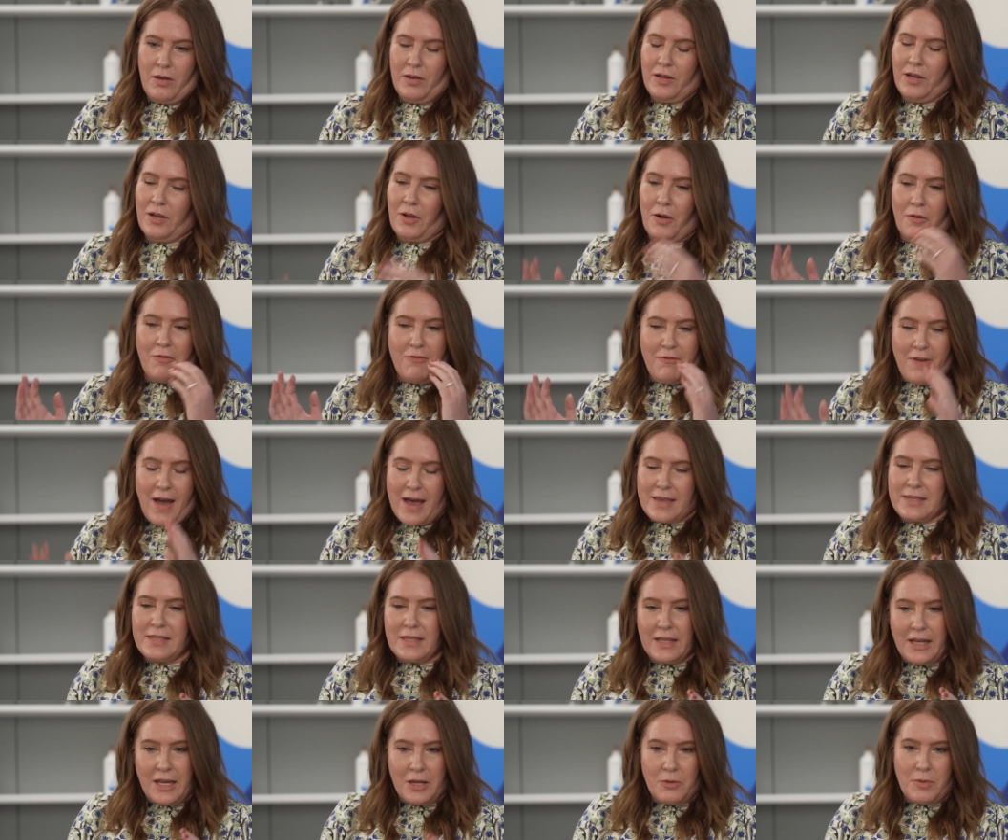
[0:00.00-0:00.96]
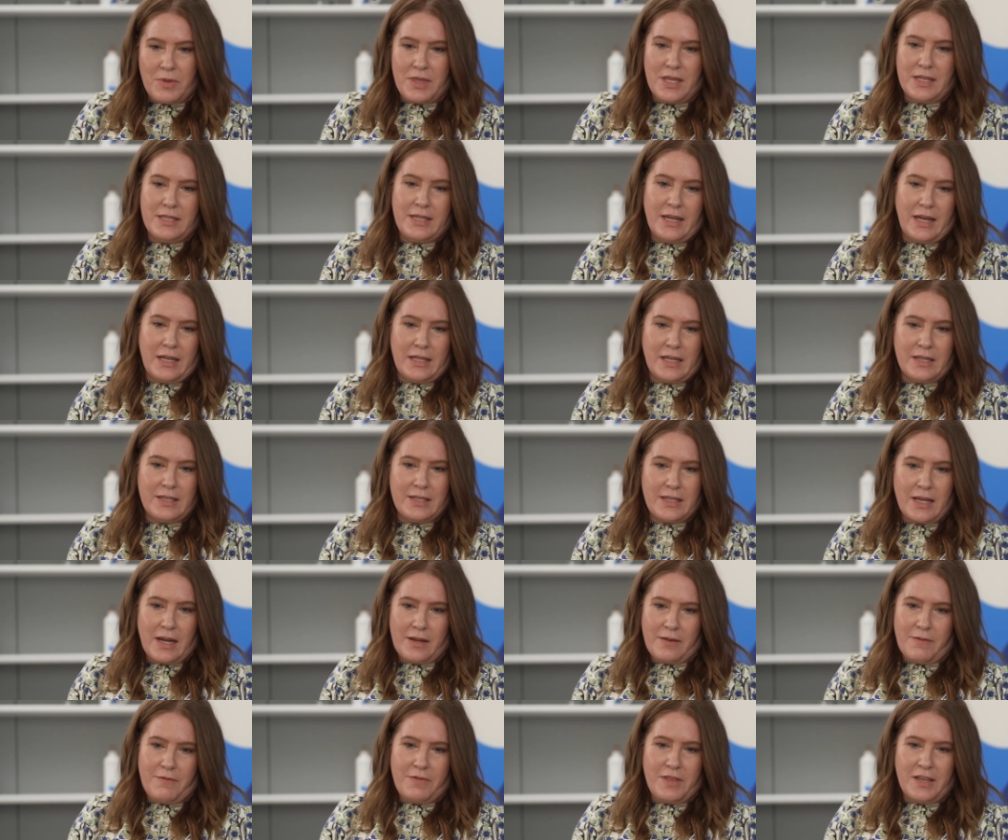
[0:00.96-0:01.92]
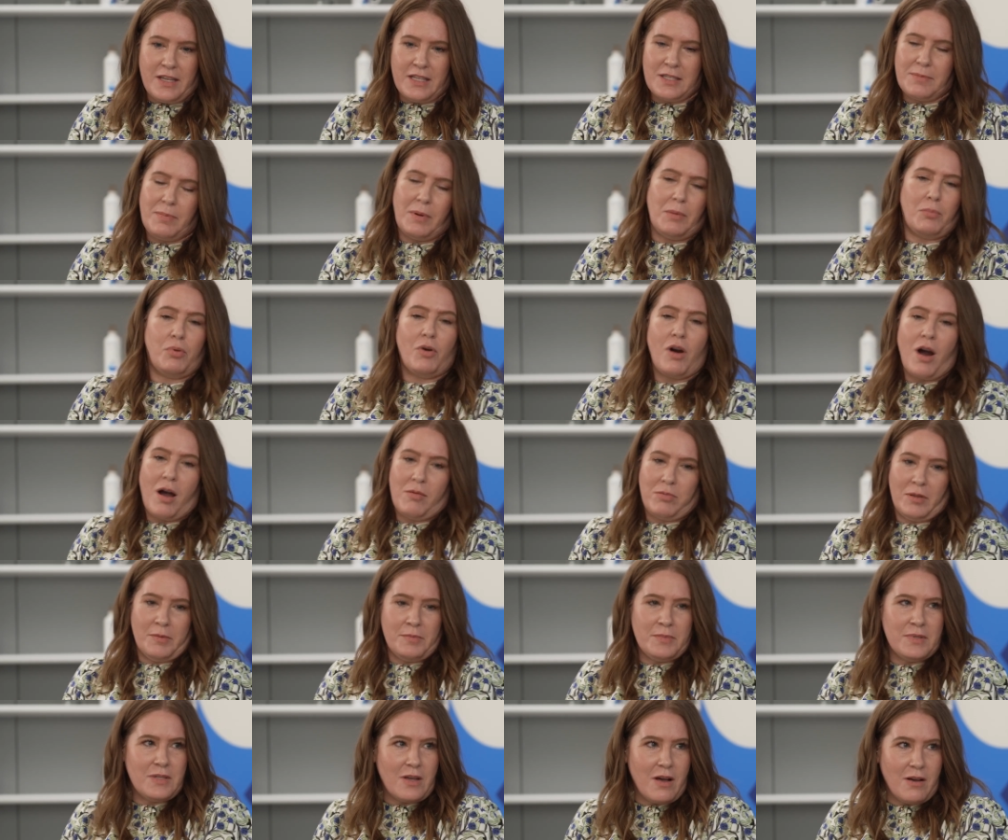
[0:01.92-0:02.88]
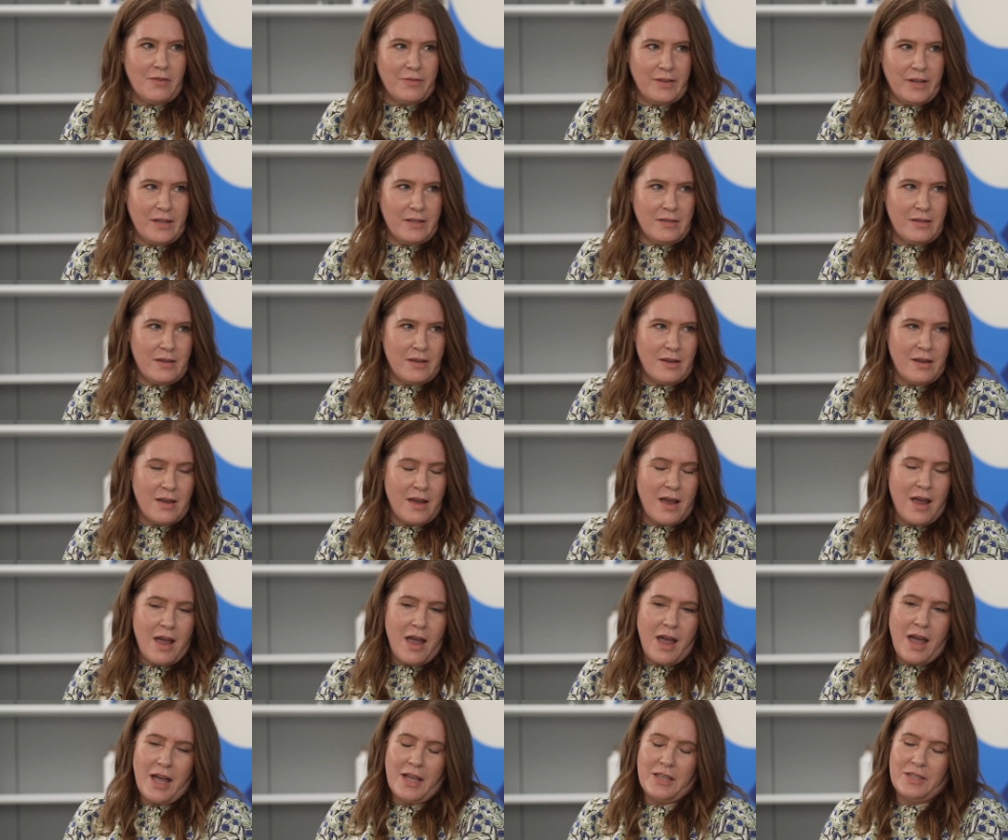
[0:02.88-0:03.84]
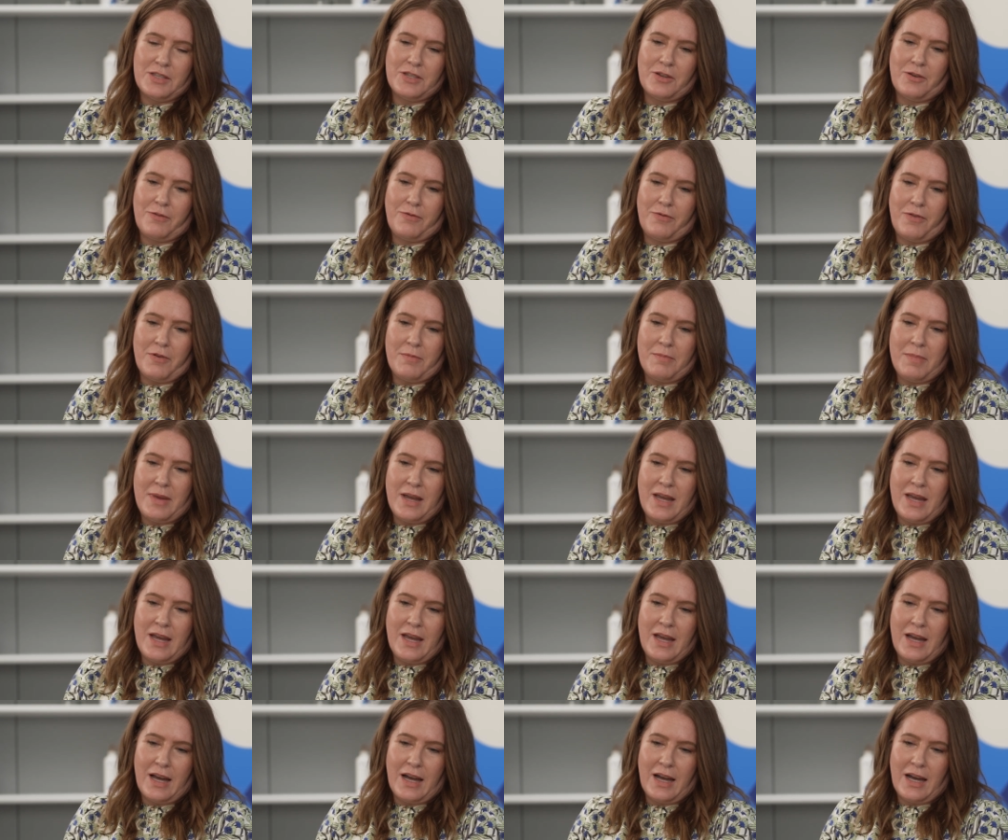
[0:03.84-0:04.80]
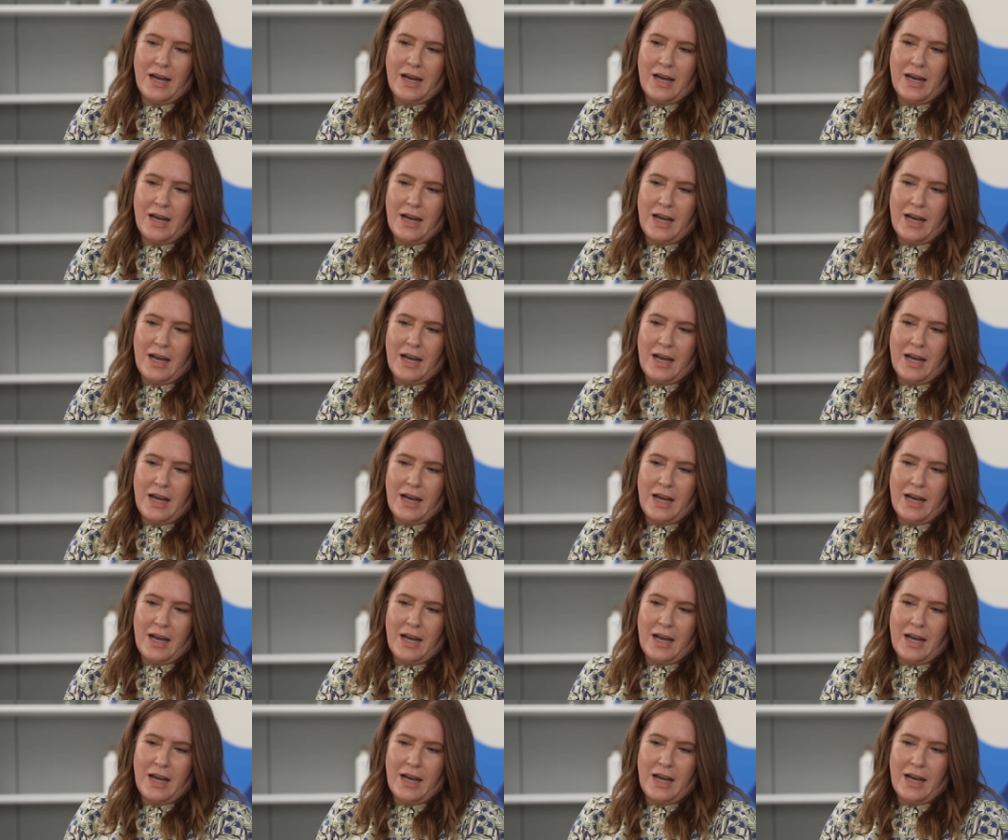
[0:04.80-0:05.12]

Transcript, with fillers: you know, fascinated with the data side of things, but problem solving. And so for me, uh,